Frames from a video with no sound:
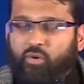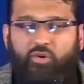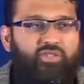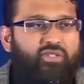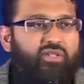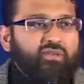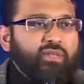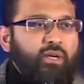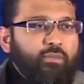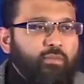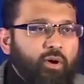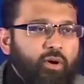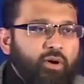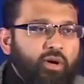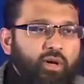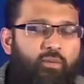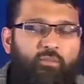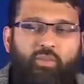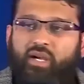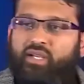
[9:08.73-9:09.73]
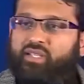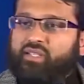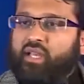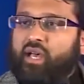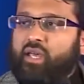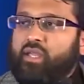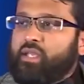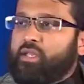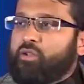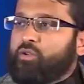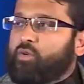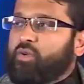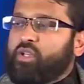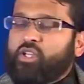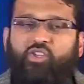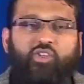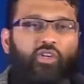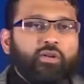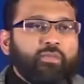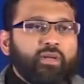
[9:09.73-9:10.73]
Most of them are Pakistani,
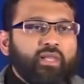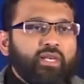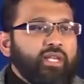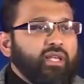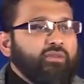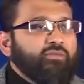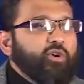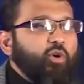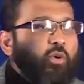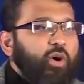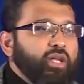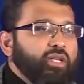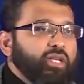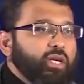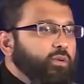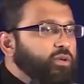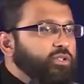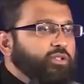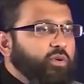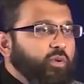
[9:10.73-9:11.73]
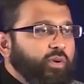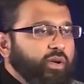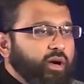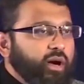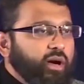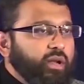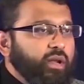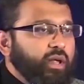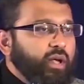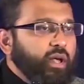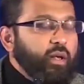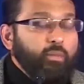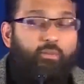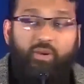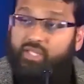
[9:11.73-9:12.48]
Indonesian, Malay. They have no idea what's going on.